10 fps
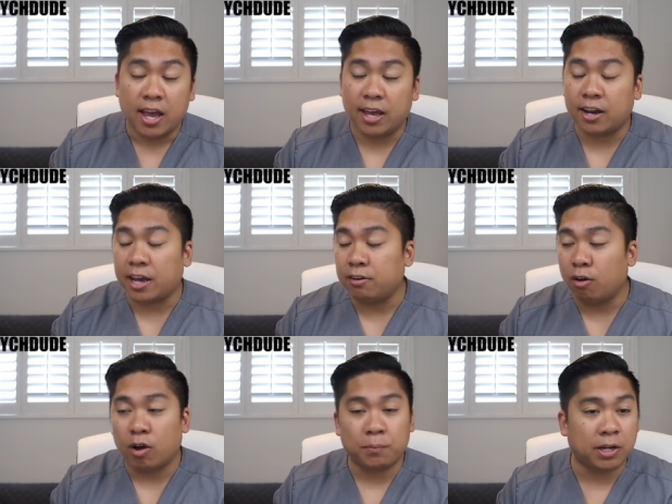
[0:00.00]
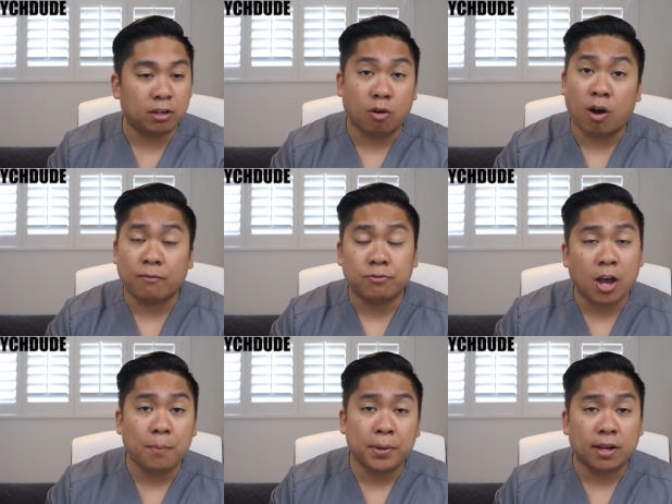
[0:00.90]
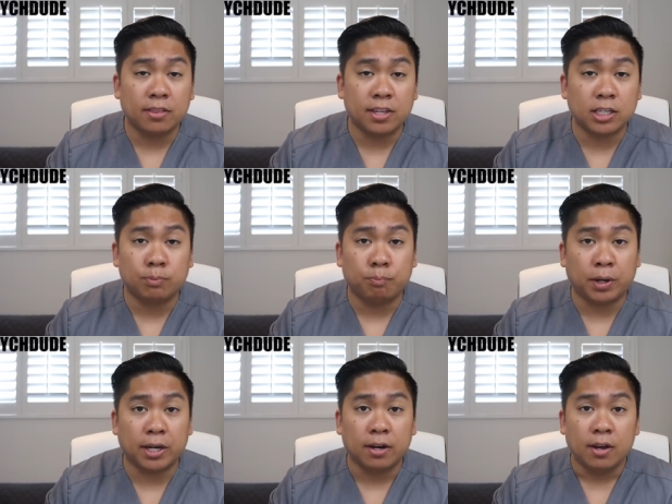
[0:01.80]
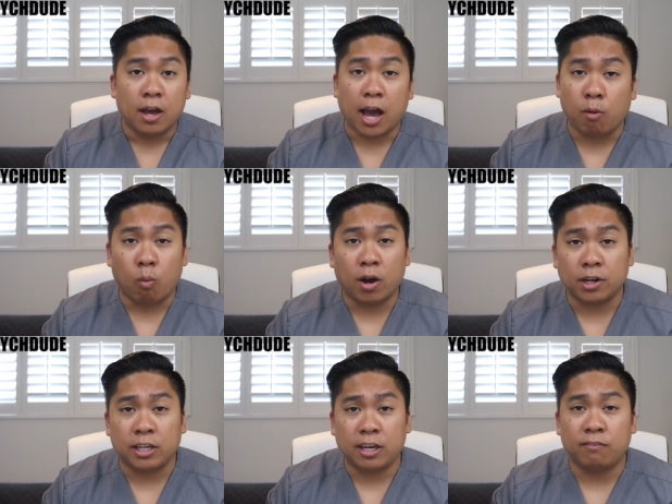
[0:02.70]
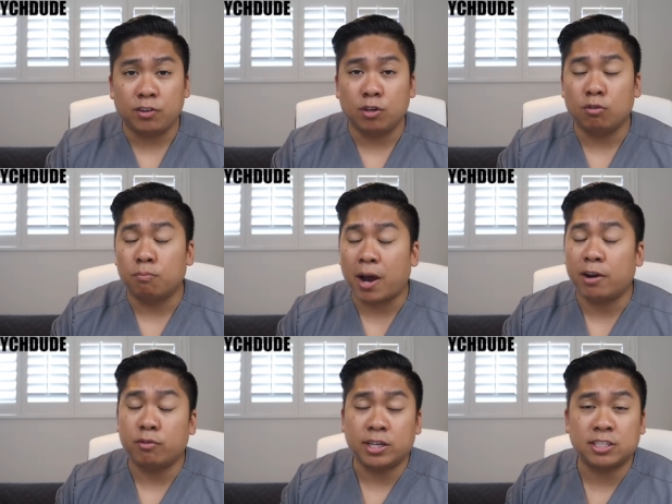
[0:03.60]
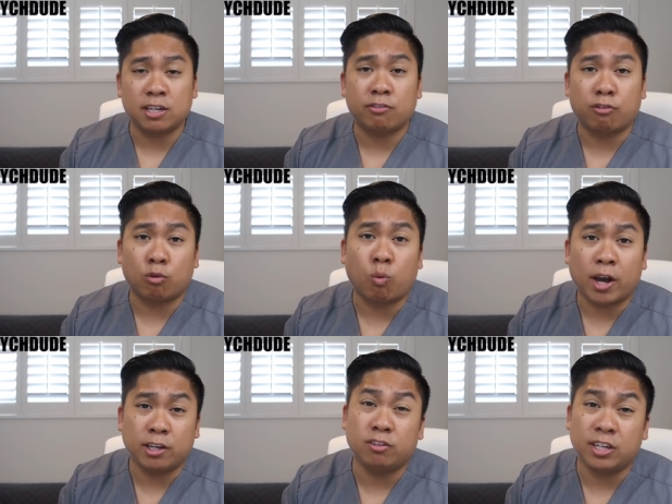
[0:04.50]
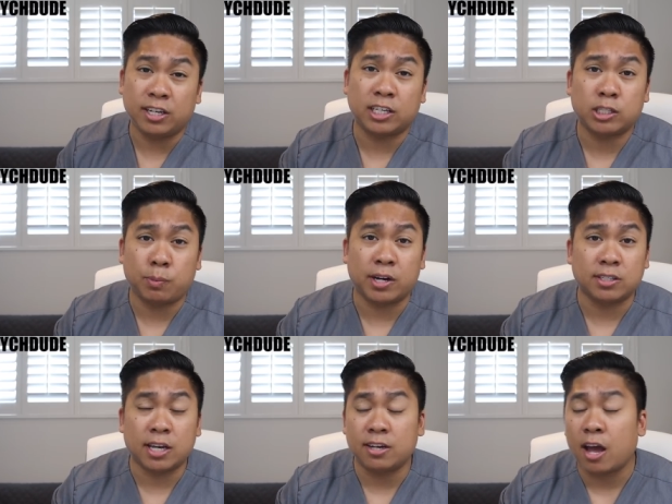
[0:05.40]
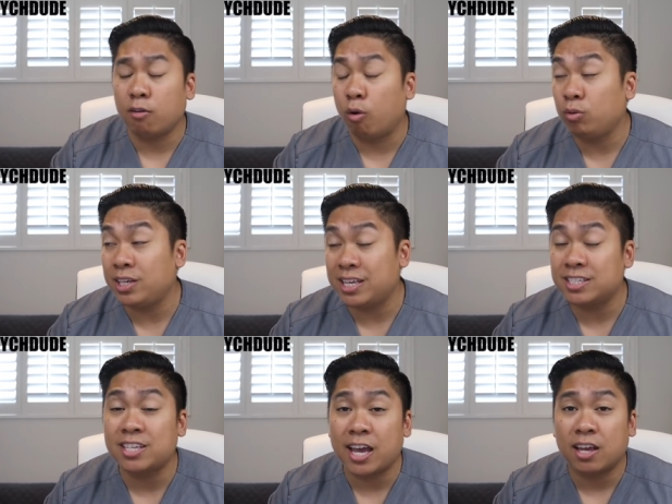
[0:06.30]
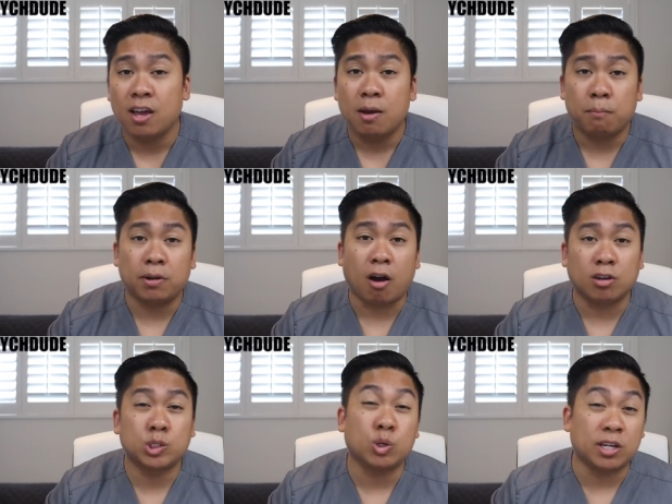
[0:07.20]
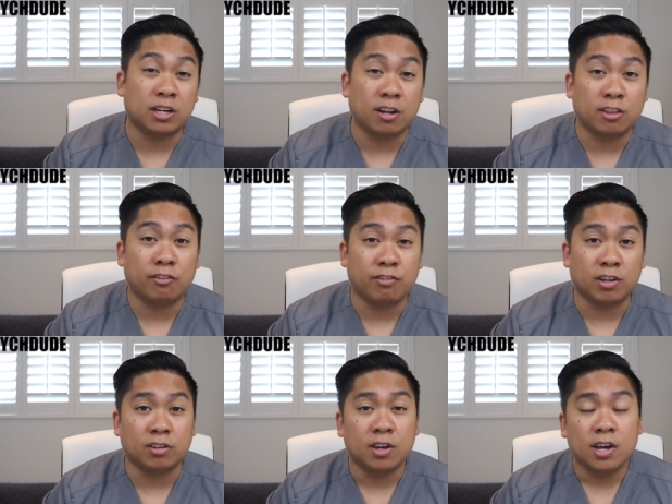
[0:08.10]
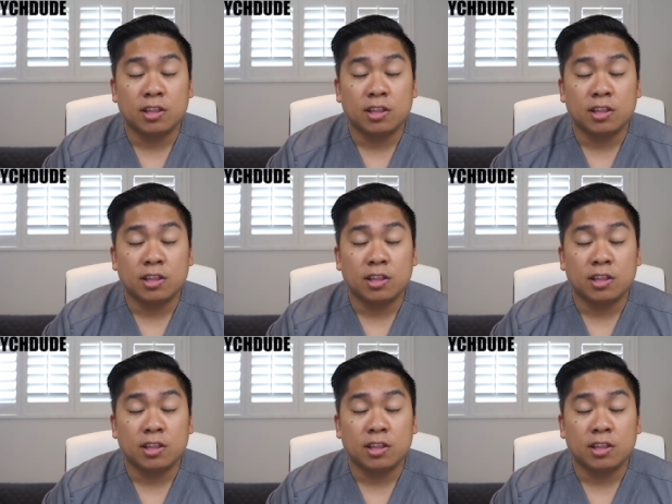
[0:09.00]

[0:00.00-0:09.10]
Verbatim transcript: And I know I'm gonna go off topic on this, but I wanna give you my reasoning for why you need experience. And not only in psych, but also in another field.